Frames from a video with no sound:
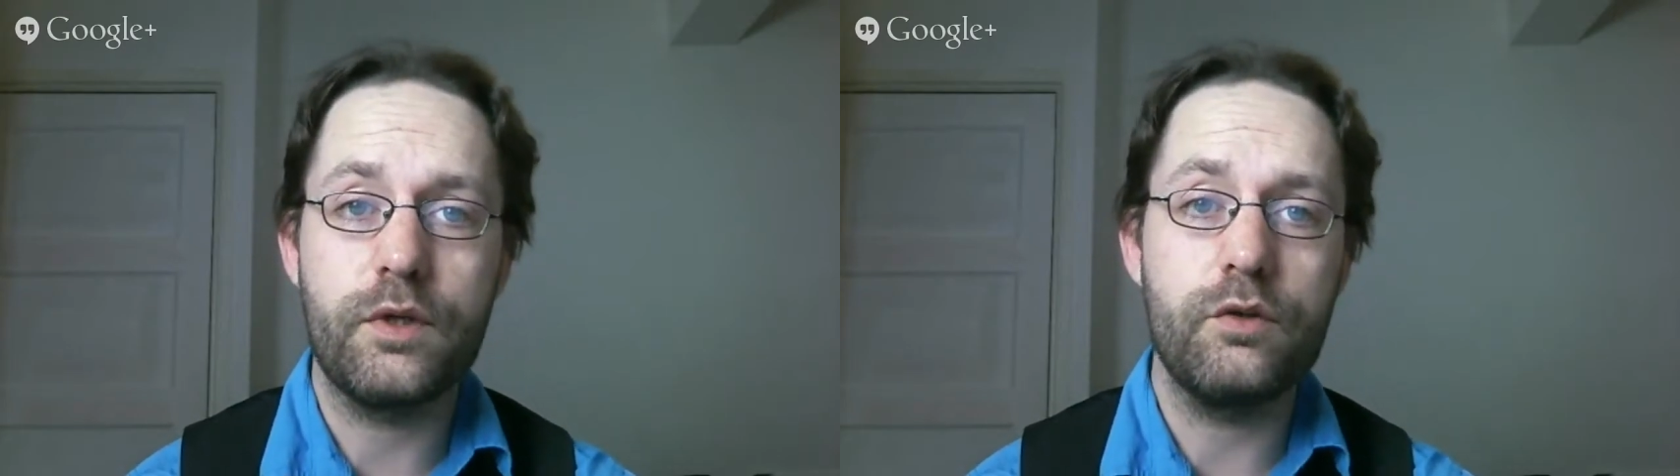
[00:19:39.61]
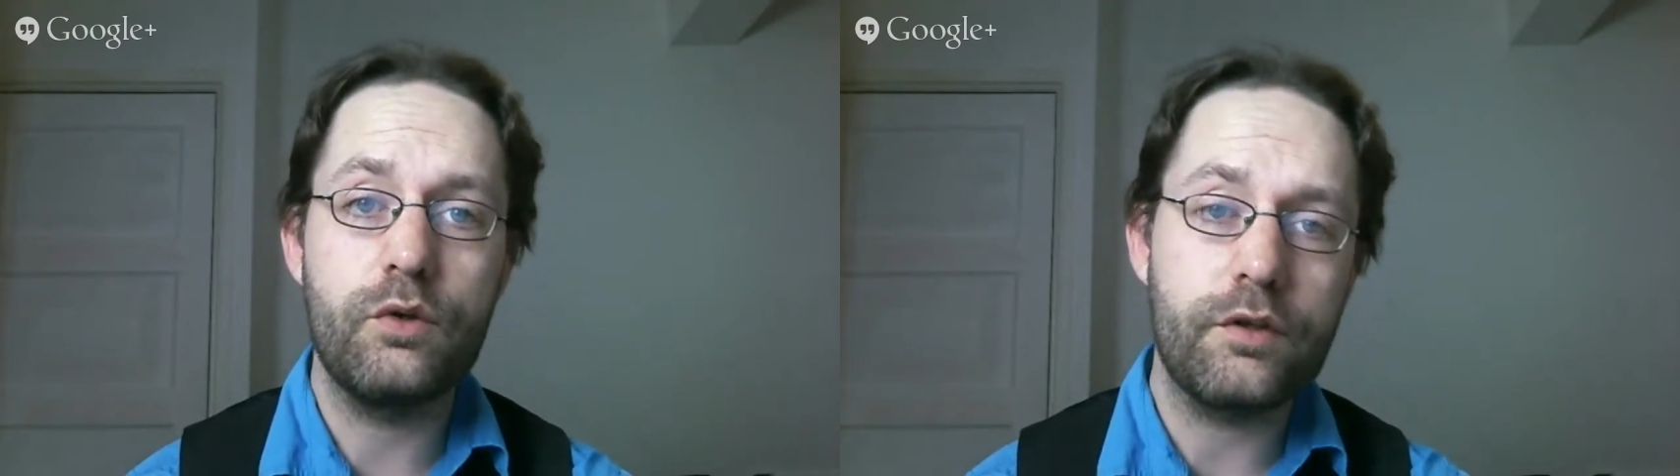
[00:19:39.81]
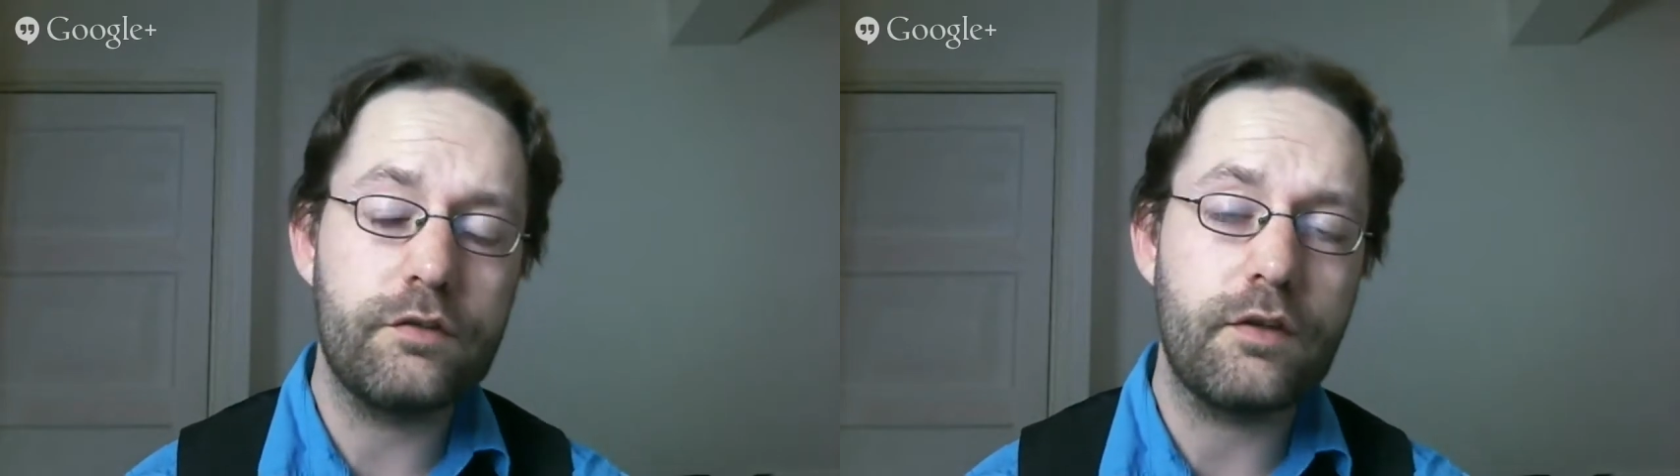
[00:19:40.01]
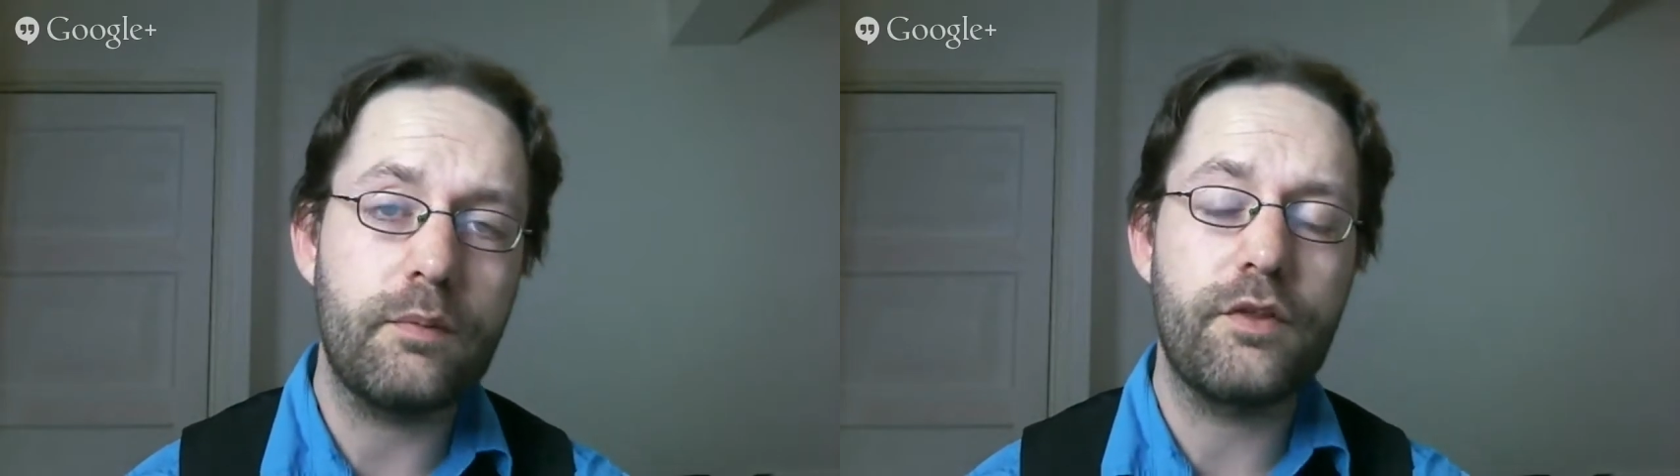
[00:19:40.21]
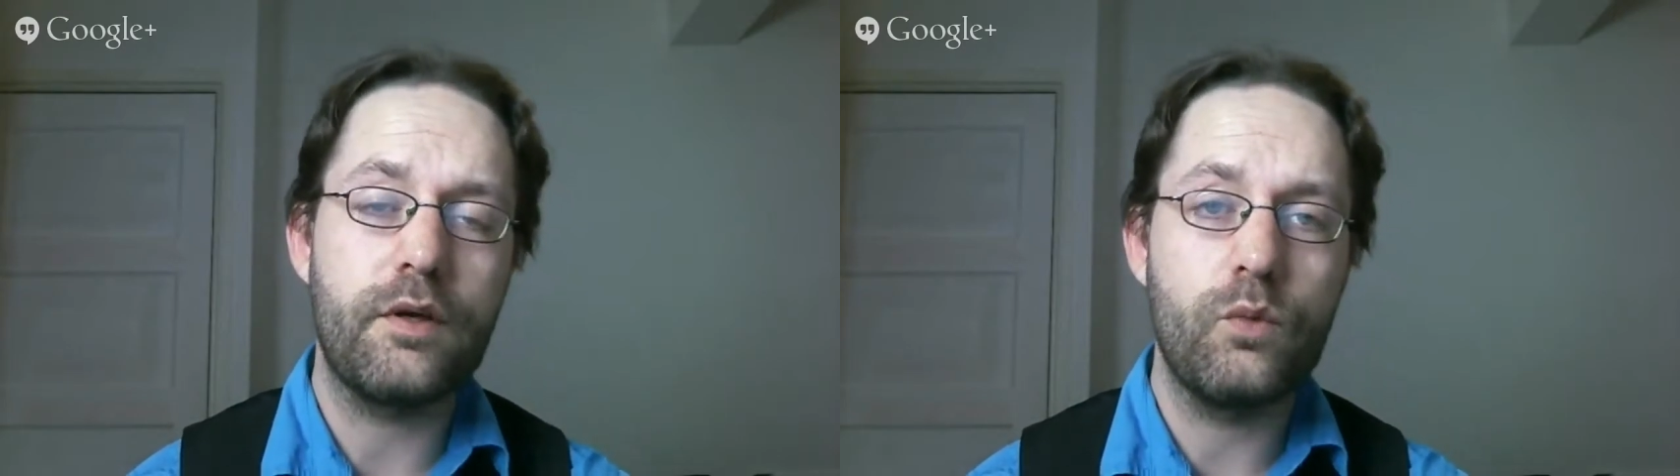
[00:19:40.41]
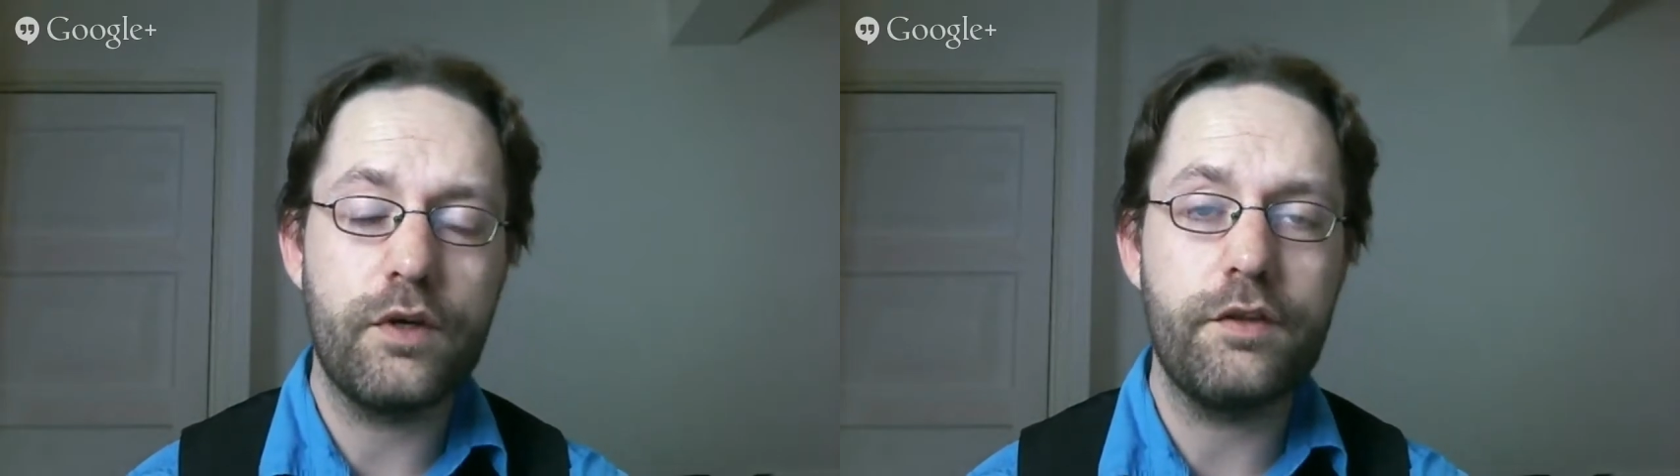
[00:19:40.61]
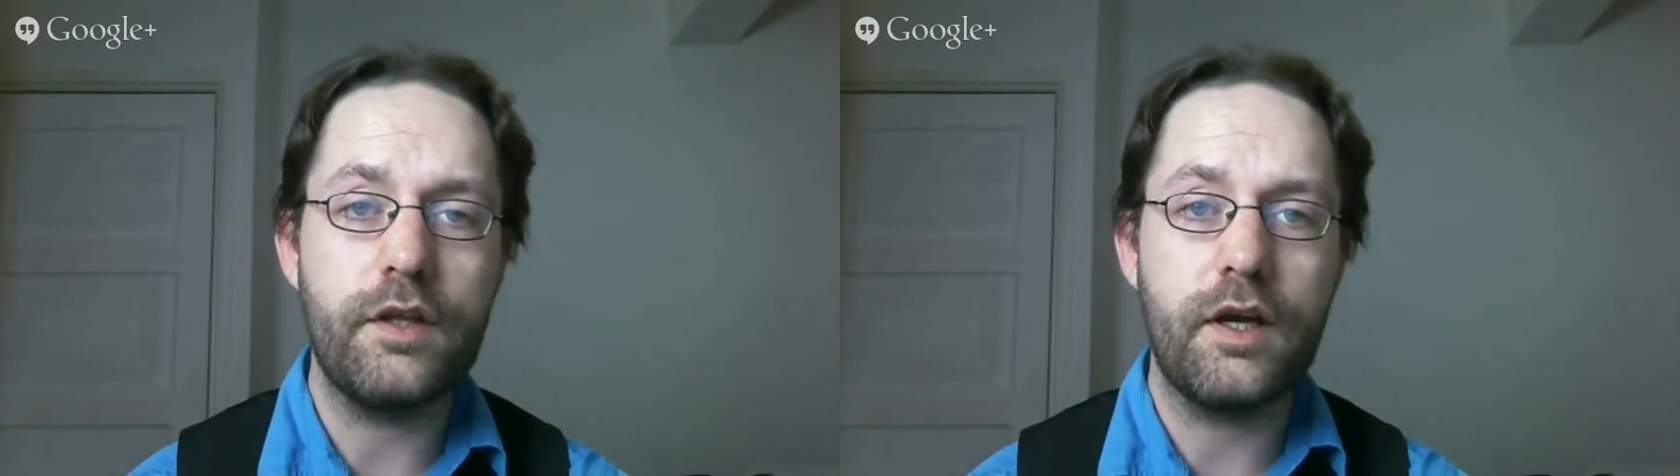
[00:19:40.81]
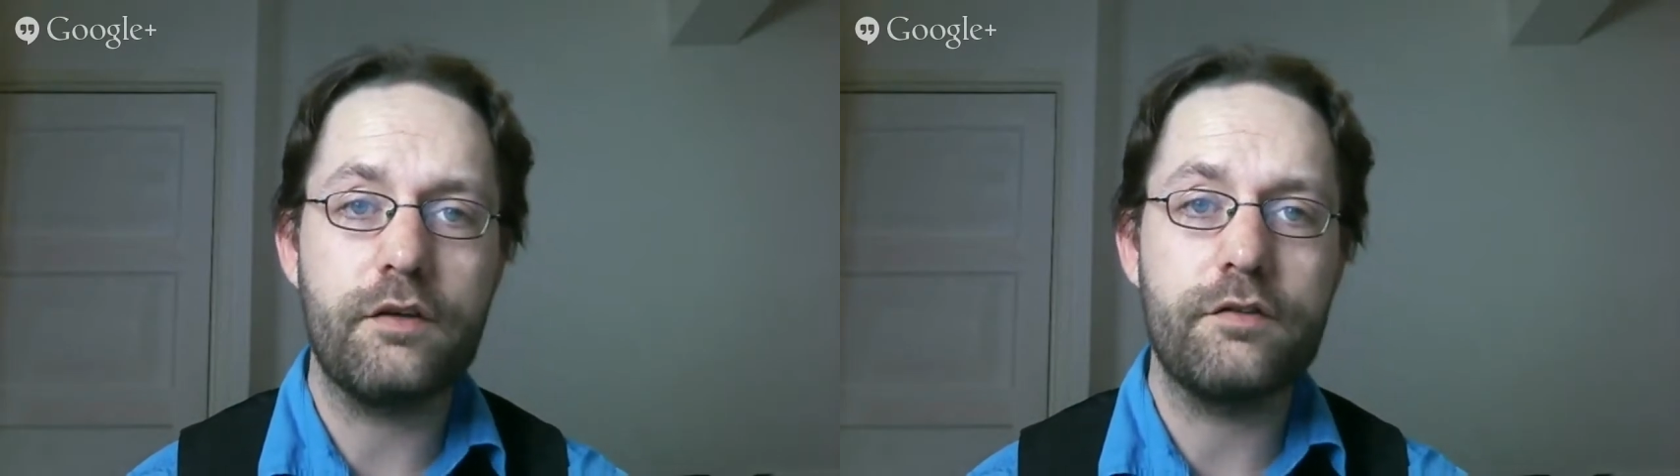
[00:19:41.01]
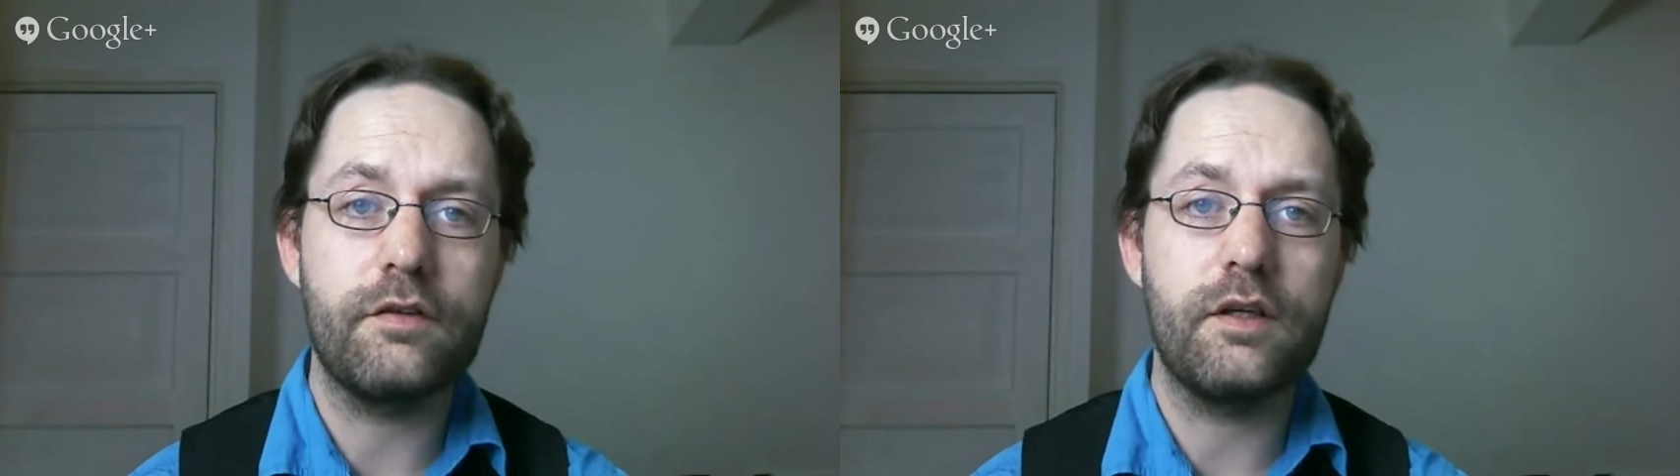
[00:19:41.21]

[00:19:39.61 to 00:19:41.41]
We're doing something with the asset